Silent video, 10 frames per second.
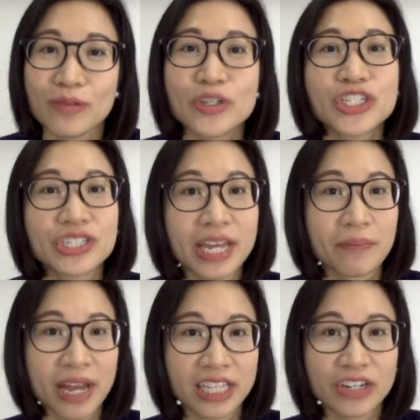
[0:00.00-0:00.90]
which is a
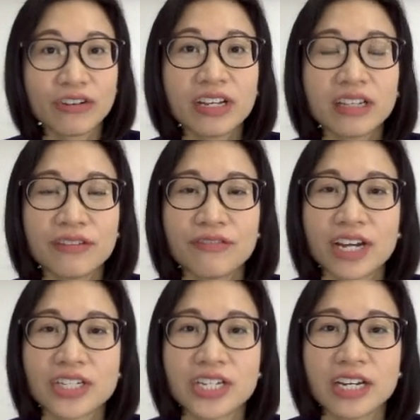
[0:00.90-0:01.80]
bacterial
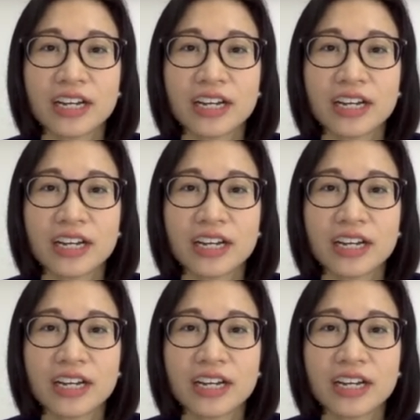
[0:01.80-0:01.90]
infection.